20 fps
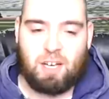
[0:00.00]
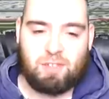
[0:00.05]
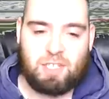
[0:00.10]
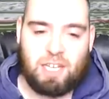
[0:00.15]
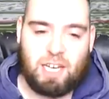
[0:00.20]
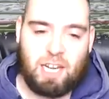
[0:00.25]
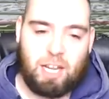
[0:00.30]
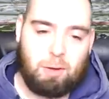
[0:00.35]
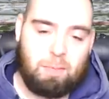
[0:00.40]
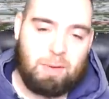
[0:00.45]

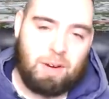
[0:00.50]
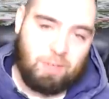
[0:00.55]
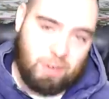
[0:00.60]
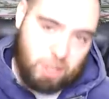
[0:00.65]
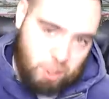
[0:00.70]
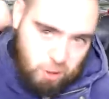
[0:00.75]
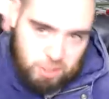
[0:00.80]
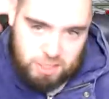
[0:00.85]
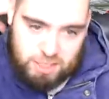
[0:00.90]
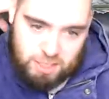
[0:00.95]
ourselves a little bit
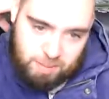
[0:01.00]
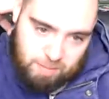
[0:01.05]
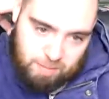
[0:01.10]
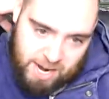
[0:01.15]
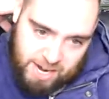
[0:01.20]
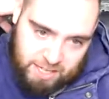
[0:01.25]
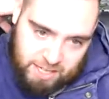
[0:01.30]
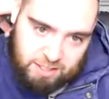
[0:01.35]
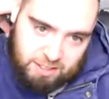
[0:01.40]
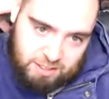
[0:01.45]
of a cushion,
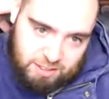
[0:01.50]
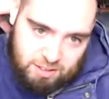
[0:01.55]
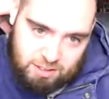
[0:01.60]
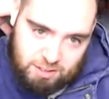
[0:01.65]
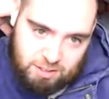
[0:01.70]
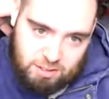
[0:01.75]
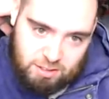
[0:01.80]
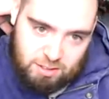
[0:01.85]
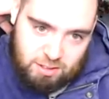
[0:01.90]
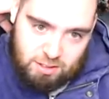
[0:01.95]
mate.
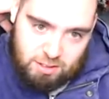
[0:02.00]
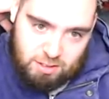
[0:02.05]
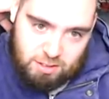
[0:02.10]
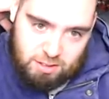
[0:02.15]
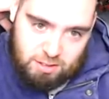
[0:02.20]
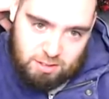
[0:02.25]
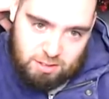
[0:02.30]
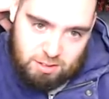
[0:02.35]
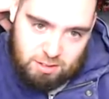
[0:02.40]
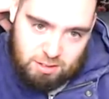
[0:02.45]

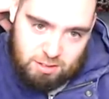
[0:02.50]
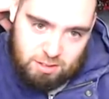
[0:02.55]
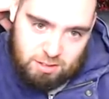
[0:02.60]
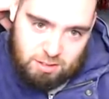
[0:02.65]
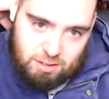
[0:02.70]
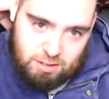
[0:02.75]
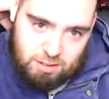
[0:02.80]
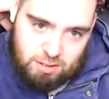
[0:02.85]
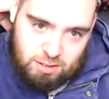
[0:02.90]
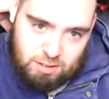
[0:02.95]

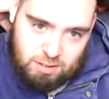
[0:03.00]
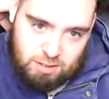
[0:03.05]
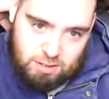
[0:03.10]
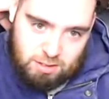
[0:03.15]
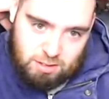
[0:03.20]
Nope.